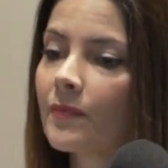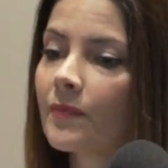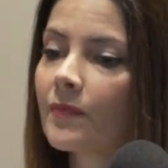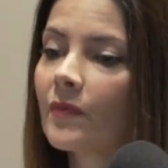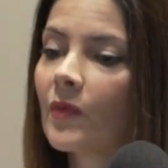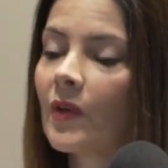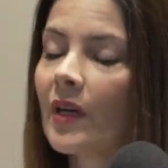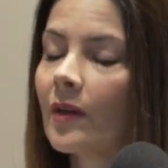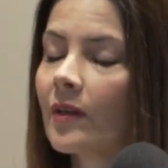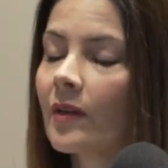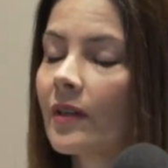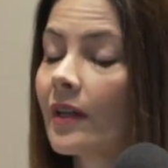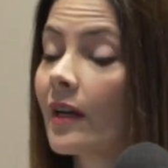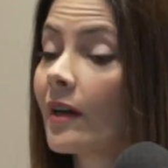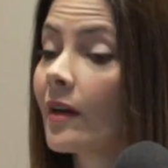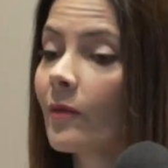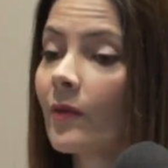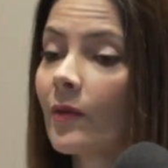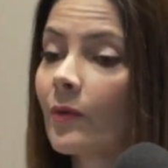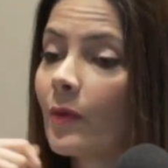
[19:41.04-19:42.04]

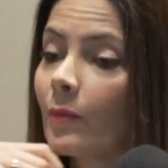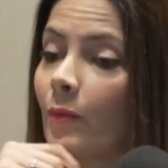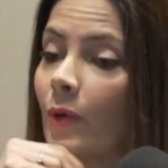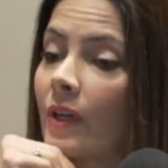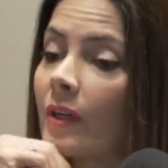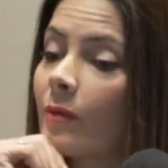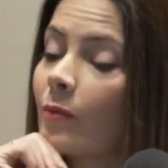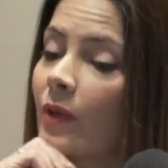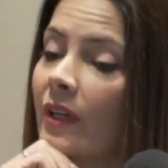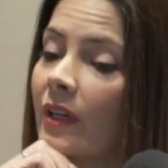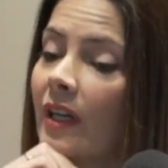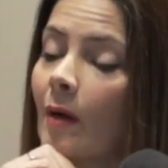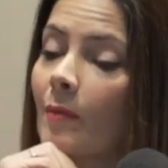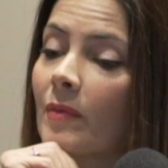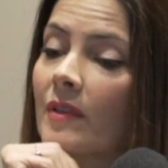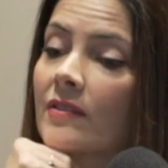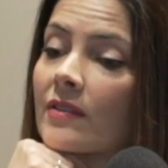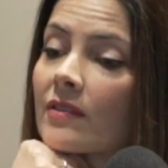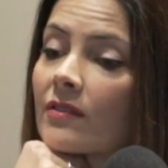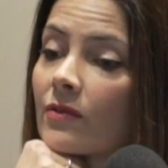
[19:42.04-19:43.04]
when we putting
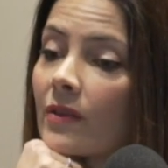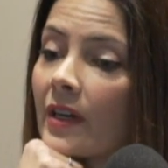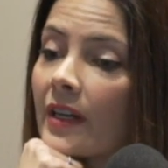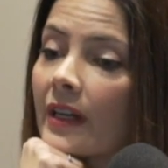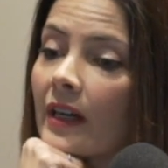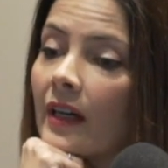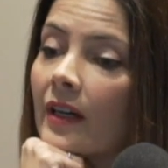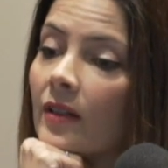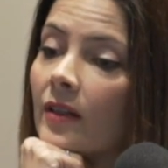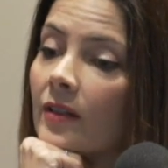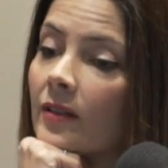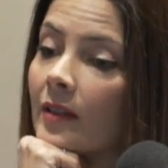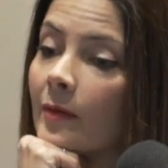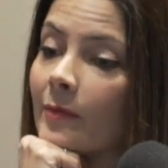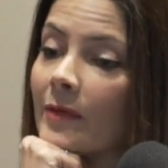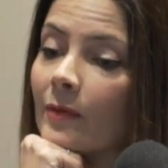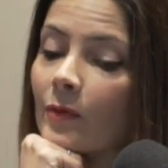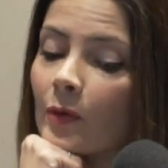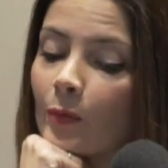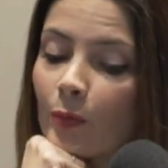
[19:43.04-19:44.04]
up listings right now,
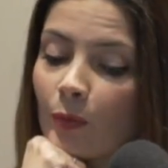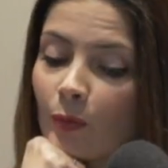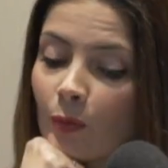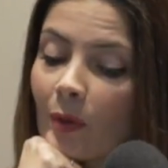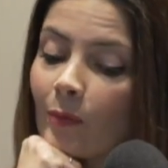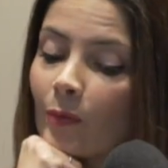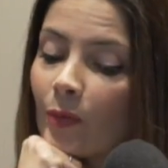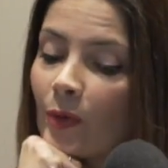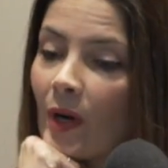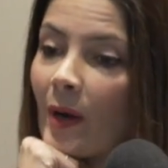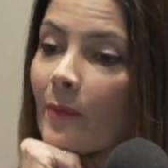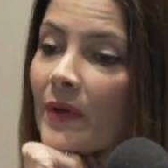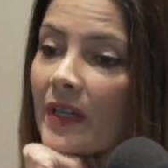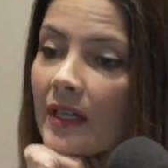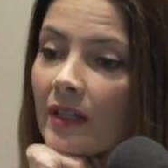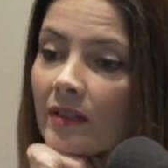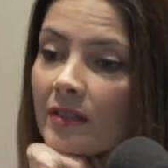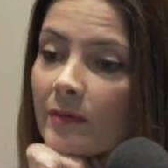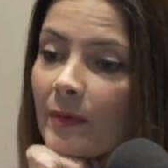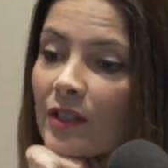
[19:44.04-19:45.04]
I'm
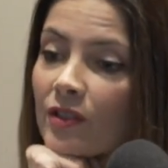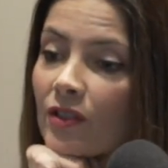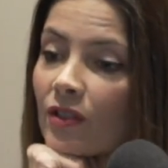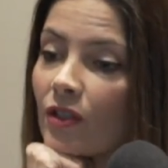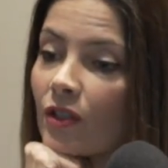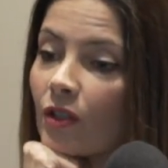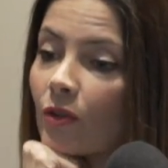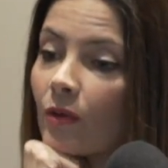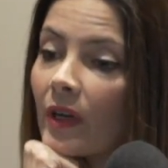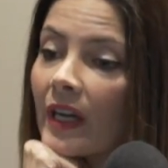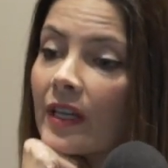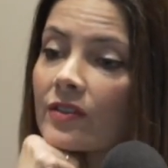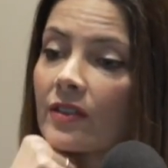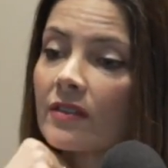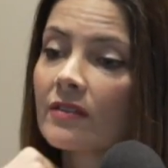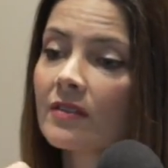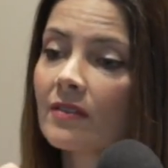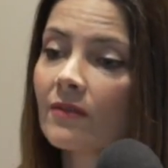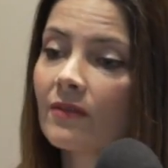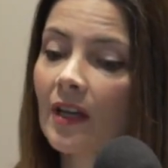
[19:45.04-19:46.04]
prepping, especially the new
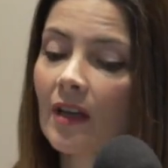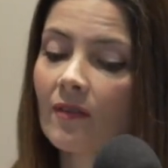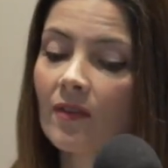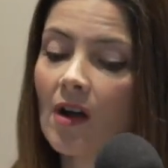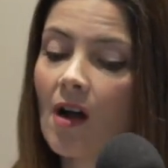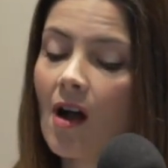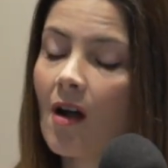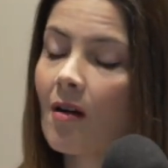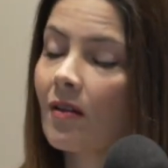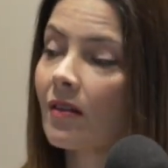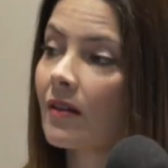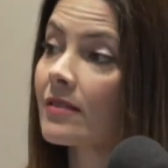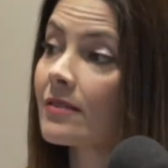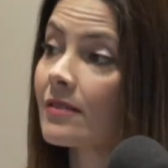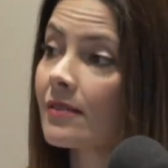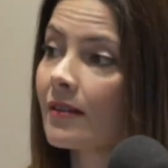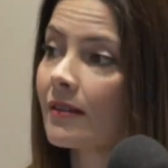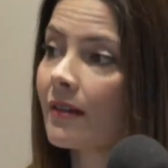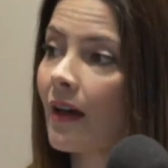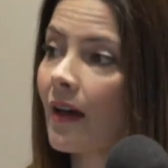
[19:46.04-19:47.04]
agents. If they have a hot
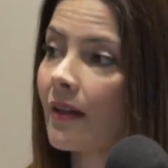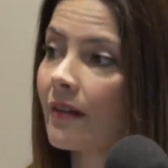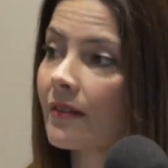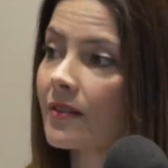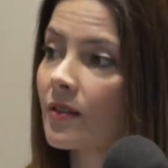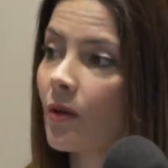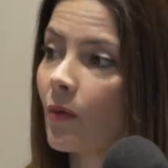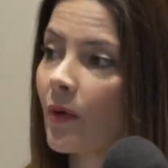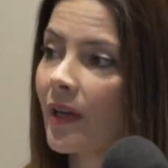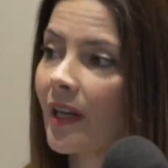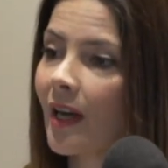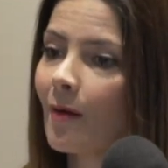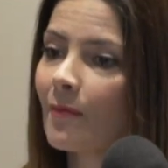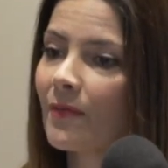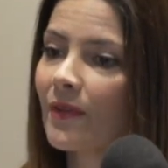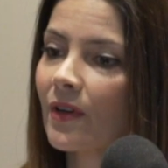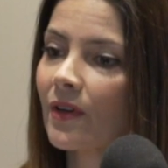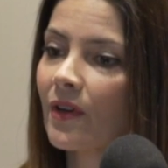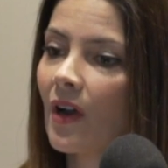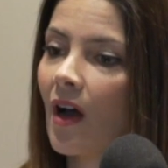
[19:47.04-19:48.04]
listing that's going
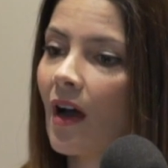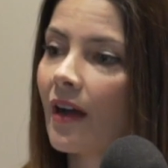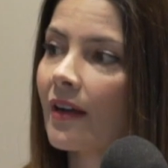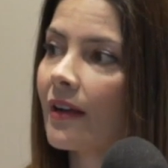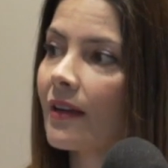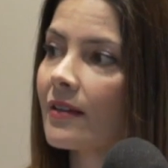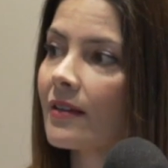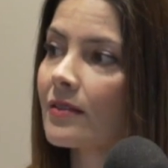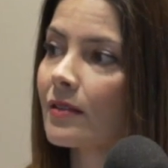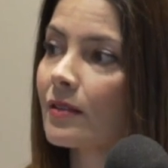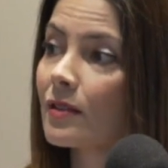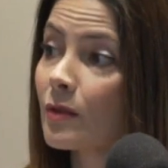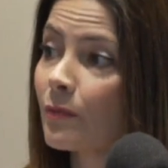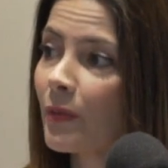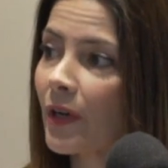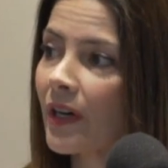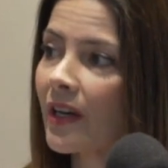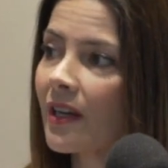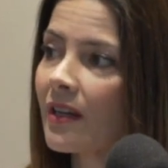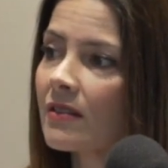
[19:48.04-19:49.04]
up, they're not as
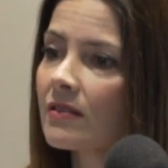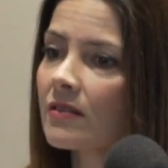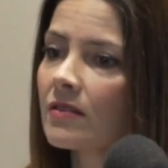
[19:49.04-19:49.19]
experienced.